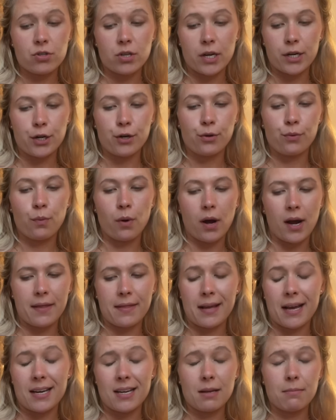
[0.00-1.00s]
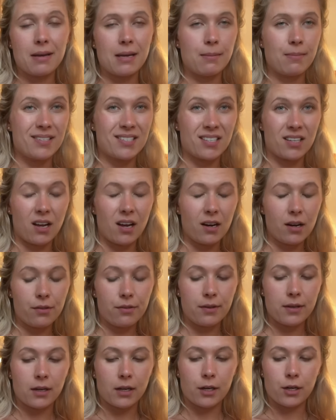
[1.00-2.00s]
I don't know why they add it. Maybe it's a colour
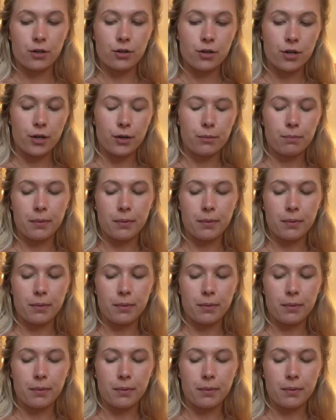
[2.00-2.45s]
thing, I don't know.